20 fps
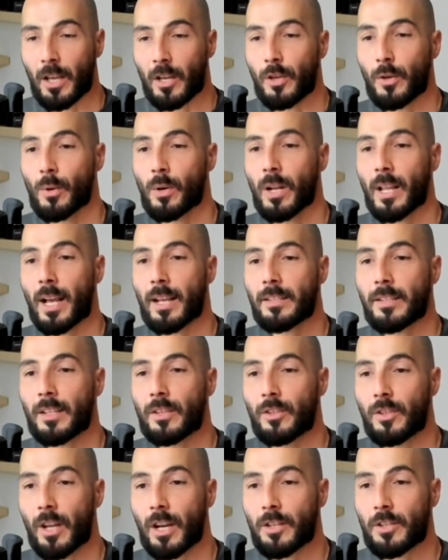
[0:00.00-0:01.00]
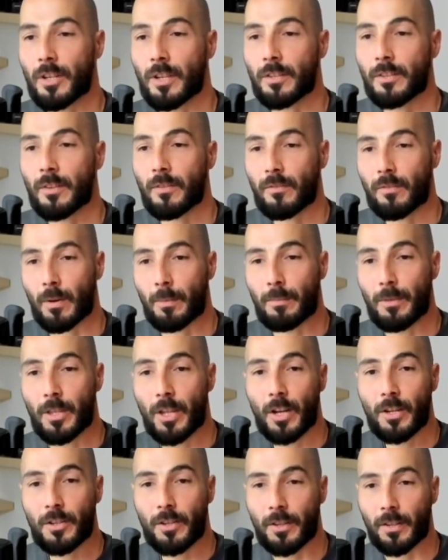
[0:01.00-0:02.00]
utilizing nudges from
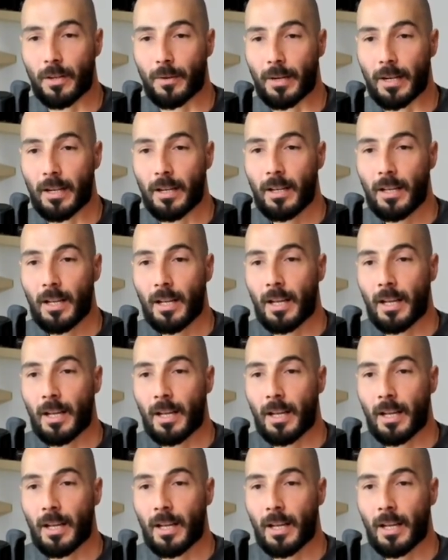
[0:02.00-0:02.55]
nudge theory,